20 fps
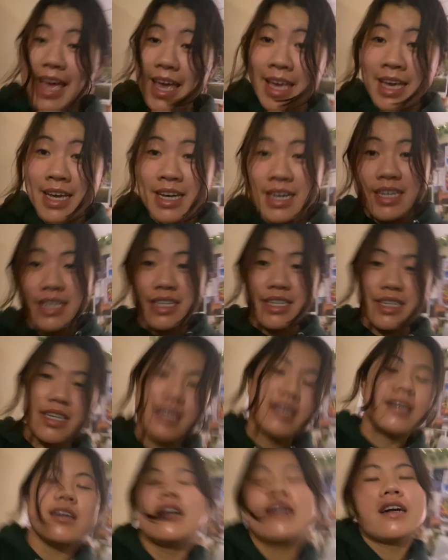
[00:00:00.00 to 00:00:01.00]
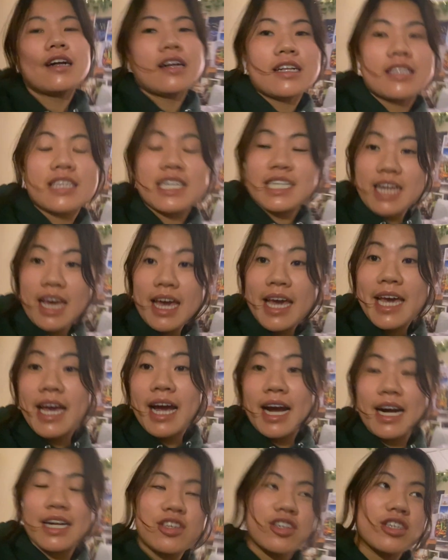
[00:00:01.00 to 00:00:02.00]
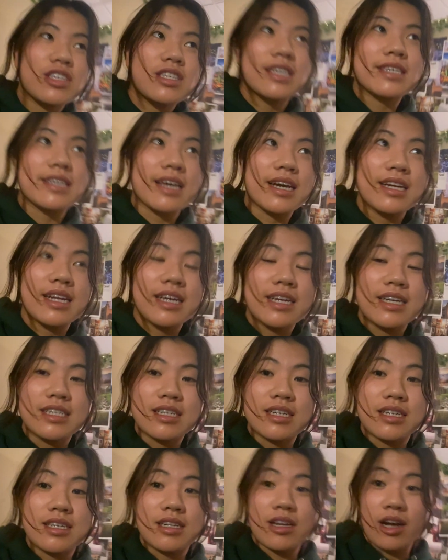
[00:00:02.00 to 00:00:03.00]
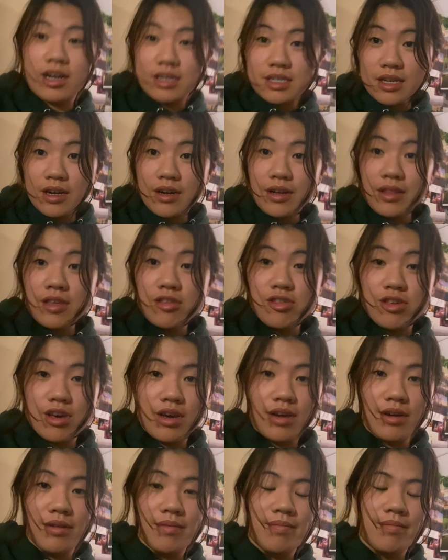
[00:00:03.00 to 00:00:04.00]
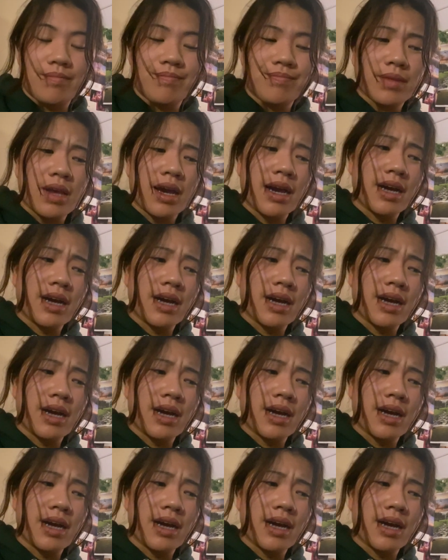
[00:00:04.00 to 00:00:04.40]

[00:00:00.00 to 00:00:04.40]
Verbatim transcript: and today I just decided not to go to the gym.